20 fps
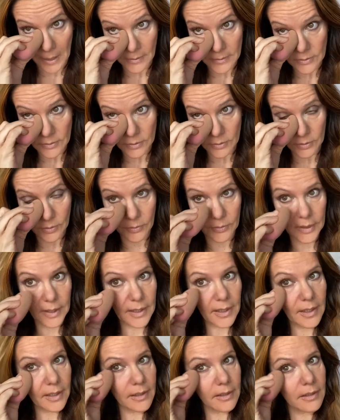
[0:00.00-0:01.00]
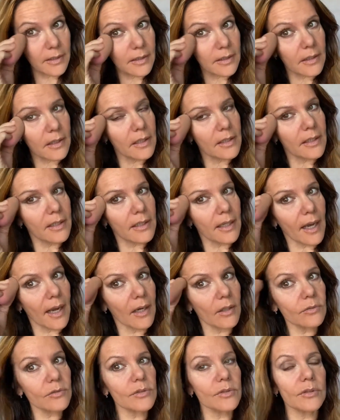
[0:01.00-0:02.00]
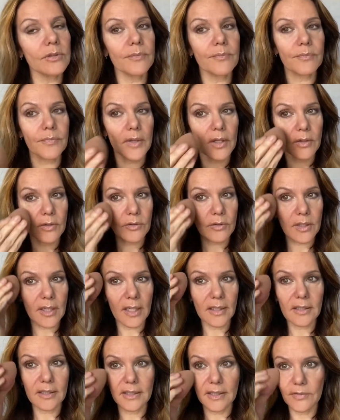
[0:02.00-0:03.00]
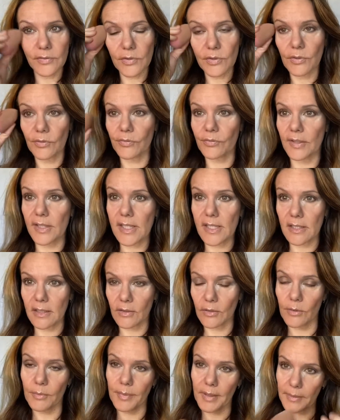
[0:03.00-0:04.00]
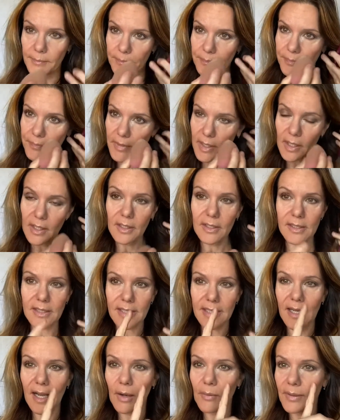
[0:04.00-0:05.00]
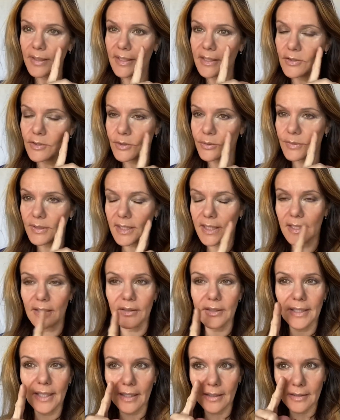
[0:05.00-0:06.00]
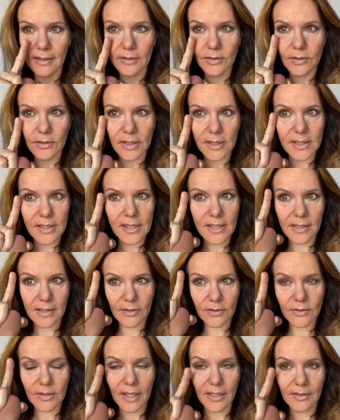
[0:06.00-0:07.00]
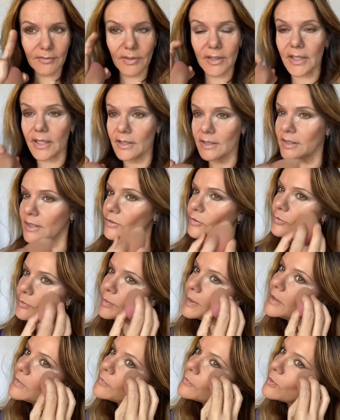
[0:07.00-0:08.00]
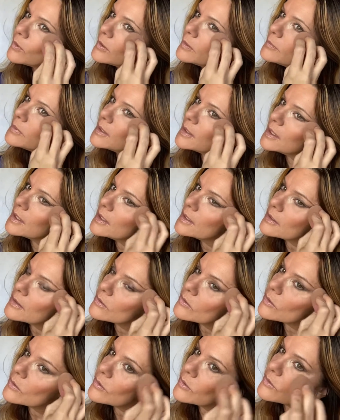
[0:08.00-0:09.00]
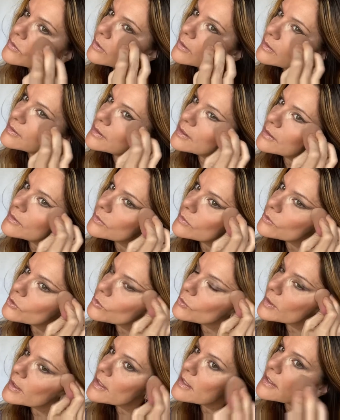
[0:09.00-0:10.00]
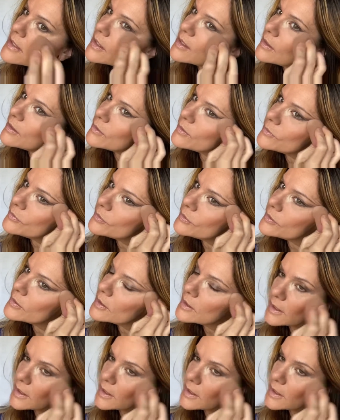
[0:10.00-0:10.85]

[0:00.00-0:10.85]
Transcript: So you go in and then out. So it kind of lifts your face a little bit. See how I didn't do it here yet? And you're gonna see there's kind of like a lift being formed. So those are all the little tricks of